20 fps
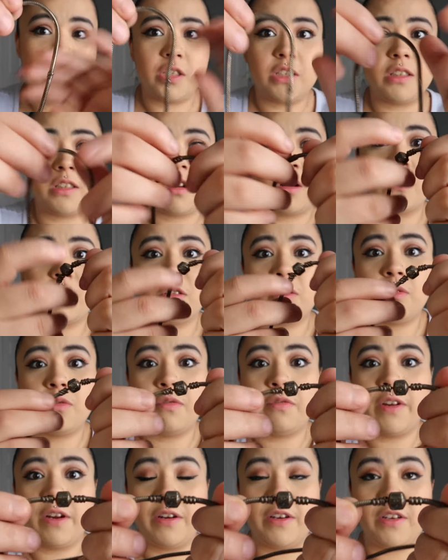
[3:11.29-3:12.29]
which is also
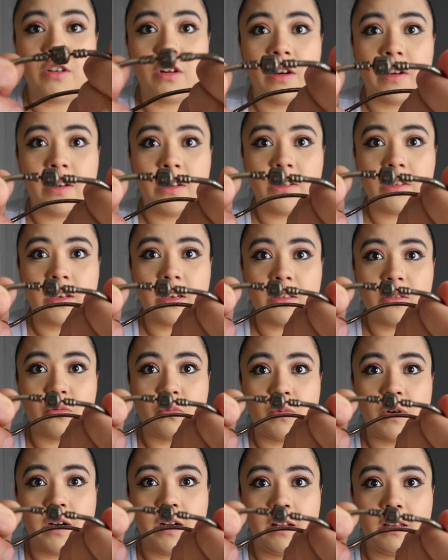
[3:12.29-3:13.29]
very tarnished as
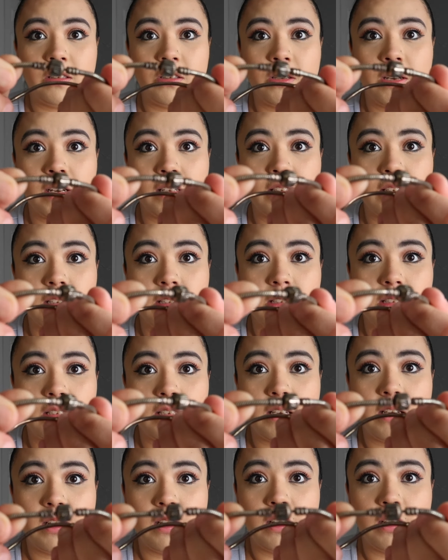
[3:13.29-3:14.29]
well, as you guys can
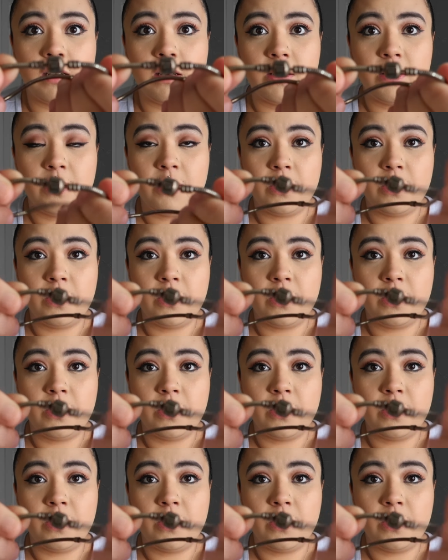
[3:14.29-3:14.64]
see.